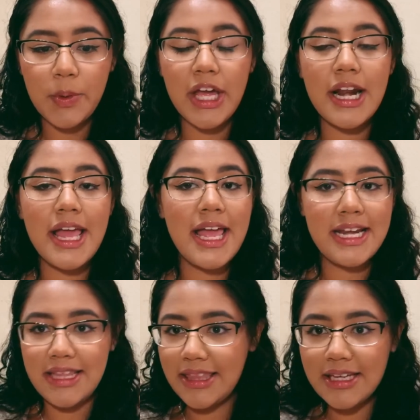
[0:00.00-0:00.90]
that
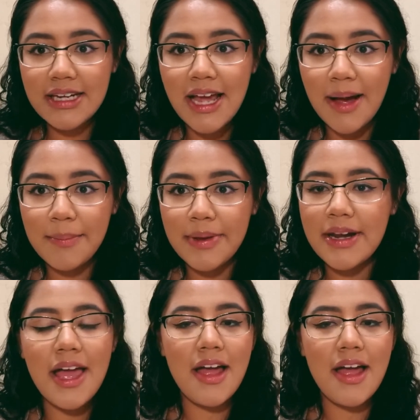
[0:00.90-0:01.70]
anything can happen,